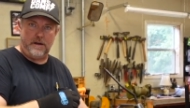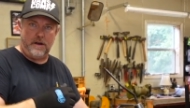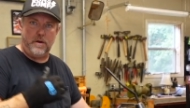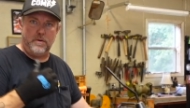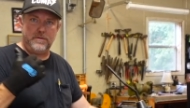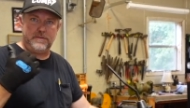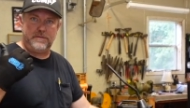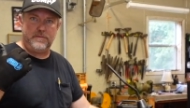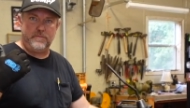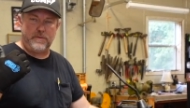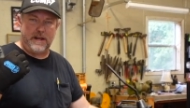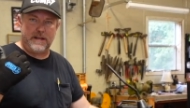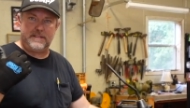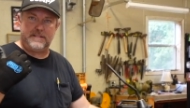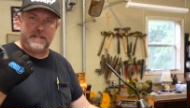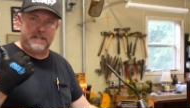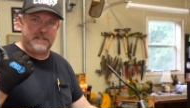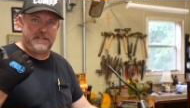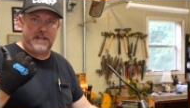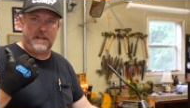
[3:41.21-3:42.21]
o, Red
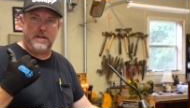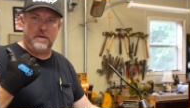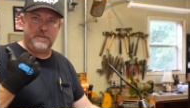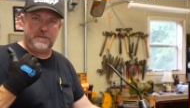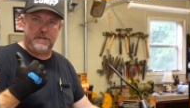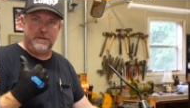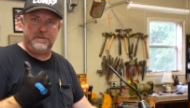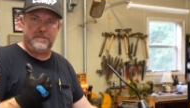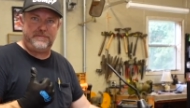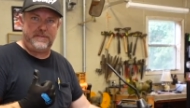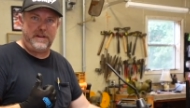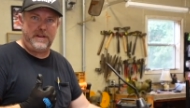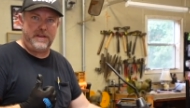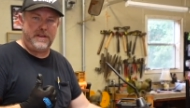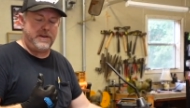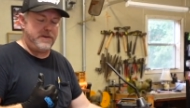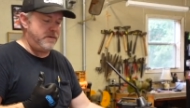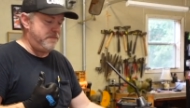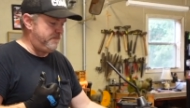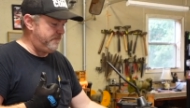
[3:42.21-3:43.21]
ZZ02's
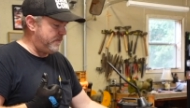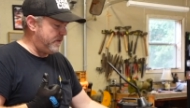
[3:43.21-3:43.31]
video,